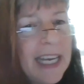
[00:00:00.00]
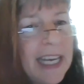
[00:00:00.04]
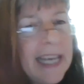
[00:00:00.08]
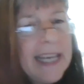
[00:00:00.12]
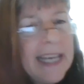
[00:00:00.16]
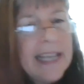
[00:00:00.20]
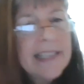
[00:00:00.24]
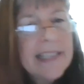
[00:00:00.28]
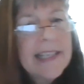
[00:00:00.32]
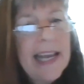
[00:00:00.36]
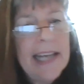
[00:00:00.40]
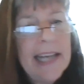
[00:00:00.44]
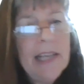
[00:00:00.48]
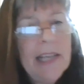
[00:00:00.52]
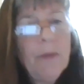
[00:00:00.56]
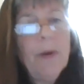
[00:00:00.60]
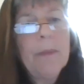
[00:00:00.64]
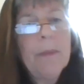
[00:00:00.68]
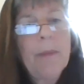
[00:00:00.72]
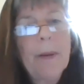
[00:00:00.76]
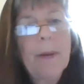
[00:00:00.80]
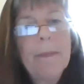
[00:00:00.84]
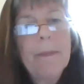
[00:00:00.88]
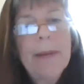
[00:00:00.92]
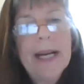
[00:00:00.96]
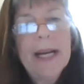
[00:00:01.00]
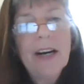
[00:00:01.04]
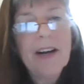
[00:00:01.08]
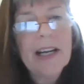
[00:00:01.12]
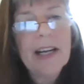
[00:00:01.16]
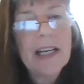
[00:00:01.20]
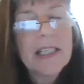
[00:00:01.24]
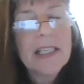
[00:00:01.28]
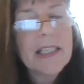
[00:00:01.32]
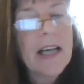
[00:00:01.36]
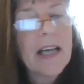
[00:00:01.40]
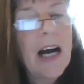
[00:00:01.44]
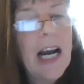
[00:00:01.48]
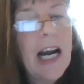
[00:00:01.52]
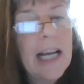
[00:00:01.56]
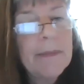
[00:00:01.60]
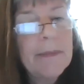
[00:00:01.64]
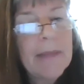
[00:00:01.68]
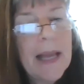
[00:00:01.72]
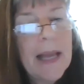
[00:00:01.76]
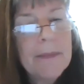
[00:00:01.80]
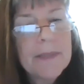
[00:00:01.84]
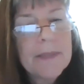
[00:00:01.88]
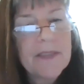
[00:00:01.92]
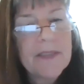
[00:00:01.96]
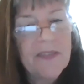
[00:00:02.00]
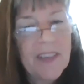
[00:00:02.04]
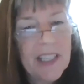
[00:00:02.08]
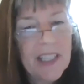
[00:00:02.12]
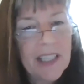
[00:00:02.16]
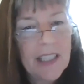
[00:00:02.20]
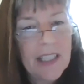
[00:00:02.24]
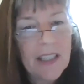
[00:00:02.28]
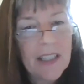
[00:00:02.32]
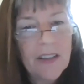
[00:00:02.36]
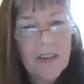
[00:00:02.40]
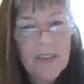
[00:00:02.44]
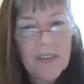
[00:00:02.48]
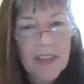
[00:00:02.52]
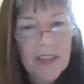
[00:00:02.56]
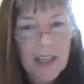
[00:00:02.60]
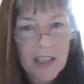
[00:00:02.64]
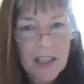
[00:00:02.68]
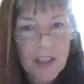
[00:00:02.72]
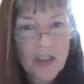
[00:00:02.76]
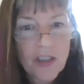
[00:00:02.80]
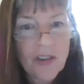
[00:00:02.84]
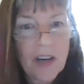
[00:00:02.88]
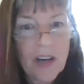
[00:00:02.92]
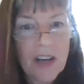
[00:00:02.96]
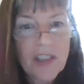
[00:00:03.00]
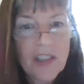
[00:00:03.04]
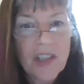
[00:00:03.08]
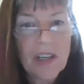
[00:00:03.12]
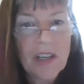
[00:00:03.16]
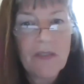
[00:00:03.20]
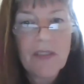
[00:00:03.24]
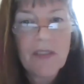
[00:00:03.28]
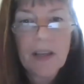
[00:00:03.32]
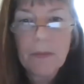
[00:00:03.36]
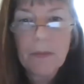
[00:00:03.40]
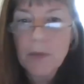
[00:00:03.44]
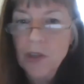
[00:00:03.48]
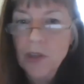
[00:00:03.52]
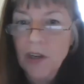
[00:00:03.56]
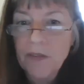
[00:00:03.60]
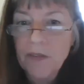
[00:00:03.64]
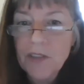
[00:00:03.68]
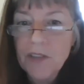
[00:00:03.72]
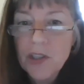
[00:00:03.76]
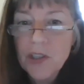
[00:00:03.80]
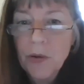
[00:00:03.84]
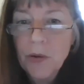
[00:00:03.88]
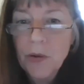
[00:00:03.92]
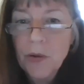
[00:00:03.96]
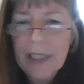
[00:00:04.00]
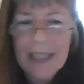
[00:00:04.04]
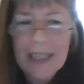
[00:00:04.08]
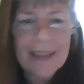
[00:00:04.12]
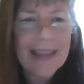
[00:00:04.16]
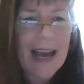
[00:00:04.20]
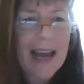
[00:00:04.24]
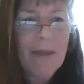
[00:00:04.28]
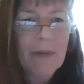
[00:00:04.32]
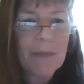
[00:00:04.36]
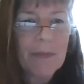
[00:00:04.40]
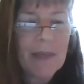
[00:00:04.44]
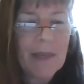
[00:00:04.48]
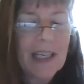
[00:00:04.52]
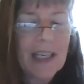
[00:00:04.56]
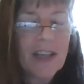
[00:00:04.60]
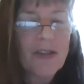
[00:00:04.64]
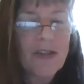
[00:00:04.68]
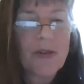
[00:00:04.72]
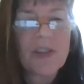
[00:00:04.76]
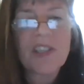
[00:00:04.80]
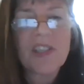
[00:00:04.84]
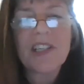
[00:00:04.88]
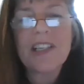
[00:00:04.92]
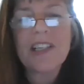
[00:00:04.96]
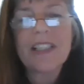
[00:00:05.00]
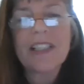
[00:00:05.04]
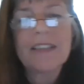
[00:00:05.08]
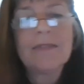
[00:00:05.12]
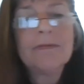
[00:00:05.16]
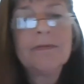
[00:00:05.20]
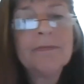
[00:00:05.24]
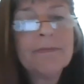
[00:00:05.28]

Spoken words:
Is anyone preparing a time-lapse video of the construction of the observatory? That would be interesting.